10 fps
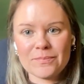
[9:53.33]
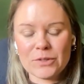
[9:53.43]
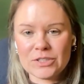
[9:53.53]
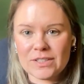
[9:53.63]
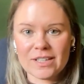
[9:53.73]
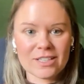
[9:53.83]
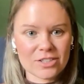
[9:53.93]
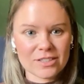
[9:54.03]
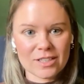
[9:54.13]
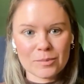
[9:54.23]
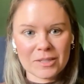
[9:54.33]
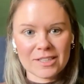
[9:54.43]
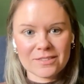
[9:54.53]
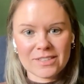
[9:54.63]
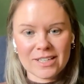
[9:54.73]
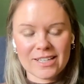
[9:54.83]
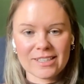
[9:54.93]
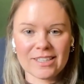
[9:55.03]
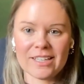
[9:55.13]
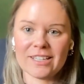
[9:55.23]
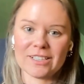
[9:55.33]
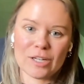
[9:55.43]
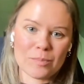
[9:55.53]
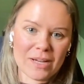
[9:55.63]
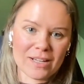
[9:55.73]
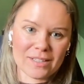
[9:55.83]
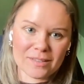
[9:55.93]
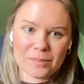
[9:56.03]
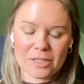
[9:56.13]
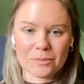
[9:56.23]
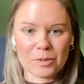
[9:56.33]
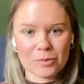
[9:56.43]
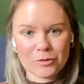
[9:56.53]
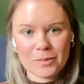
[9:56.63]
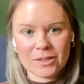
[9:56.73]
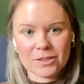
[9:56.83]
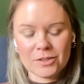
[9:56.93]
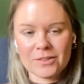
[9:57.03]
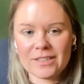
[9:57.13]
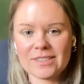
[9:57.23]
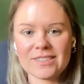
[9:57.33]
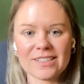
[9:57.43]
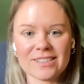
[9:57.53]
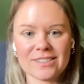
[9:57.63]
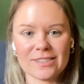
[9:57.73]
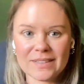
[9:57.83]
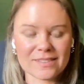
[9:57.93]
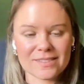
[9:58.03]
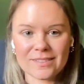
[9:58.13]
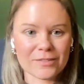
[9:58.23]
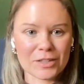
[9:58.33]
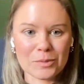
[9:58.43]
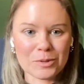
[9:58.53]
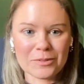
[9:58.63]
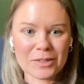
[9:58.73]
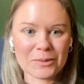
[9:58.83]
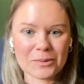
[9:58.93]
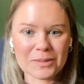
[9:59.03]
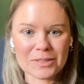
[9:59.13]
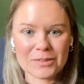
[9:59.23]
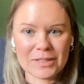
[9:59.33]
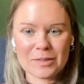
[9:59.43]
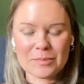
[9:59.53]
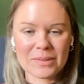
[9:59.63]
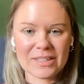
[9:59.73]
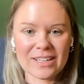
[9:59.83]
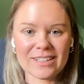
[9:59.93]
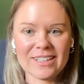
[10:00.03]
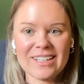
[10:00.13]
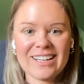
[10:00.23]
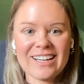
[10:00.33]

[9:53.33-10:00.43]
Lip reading: which they got shut down by the FDA, and then they had to come back and become an approved medical device. And that's available if anyone wants to read it. But yeah,